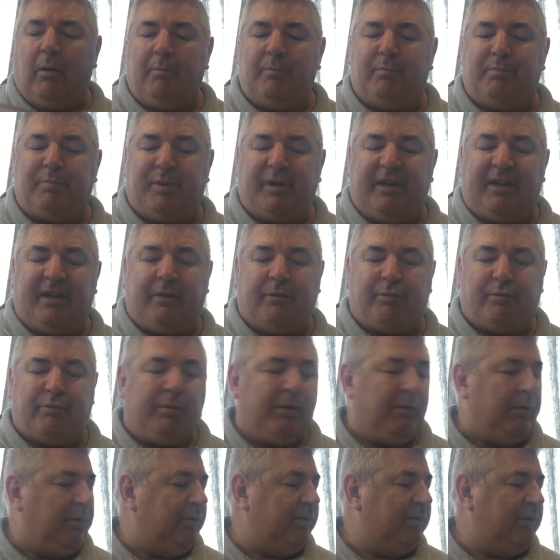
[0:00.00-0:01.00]
pretty
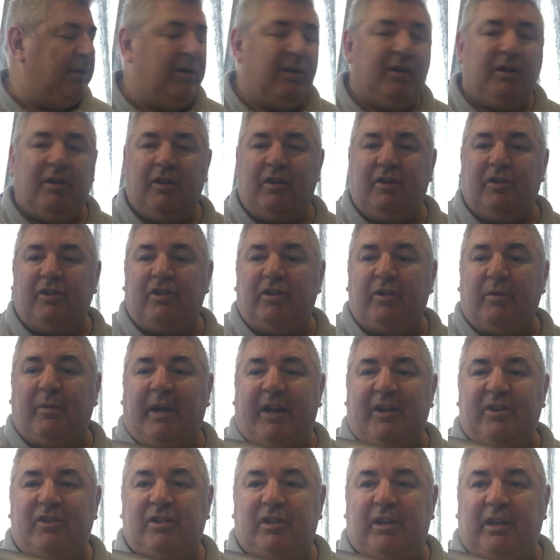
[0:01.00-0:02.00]
thrilled to
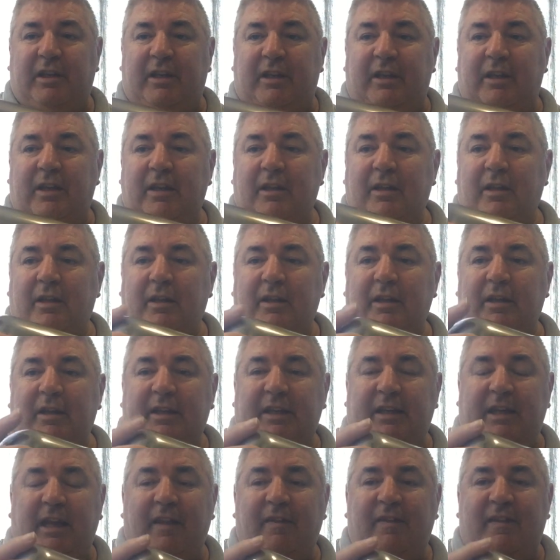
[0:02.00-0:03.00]
actually
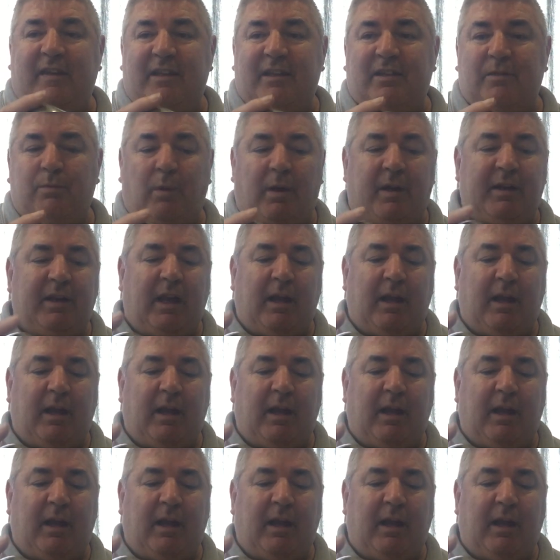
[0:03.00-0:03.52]
get this one.